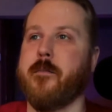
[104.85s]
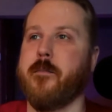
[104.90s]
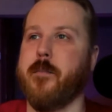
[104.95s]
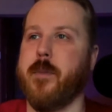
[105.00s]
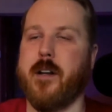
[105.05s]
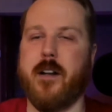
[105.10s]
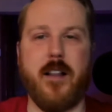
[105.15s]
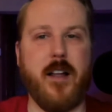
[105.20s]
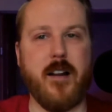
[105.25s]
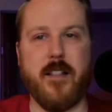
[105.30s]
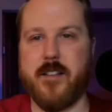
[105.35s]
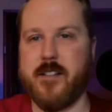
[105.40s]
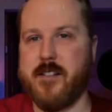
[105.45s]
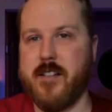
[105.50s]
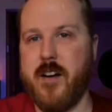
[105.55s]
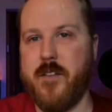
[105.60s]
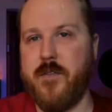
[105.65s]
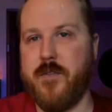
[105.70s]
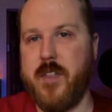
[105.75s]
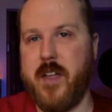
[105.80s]
But a lot of the
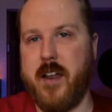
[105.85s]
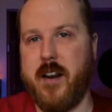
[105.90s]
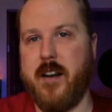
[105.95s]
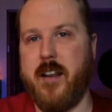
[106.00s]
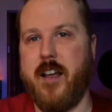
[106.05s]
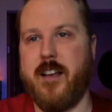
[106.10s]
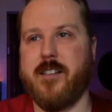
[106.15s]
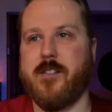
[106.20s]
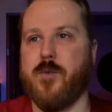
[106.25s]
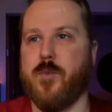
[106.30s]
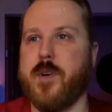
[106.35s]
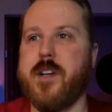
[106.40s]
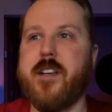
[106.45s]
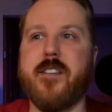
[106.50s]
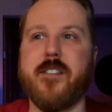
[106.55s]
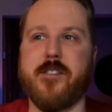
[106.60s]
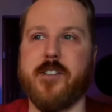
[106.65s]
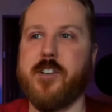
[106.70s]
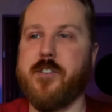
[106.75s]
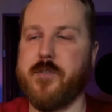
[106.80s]
stuff that has
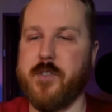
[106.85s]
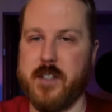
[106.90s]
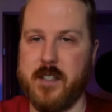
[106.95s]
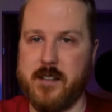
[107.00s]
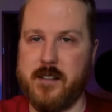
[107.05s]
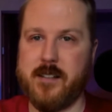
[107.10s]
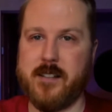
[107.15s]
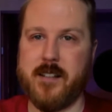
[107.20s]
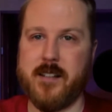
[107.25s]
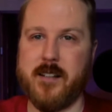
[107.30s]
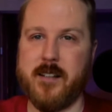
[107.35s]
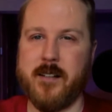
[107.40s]
resurfaced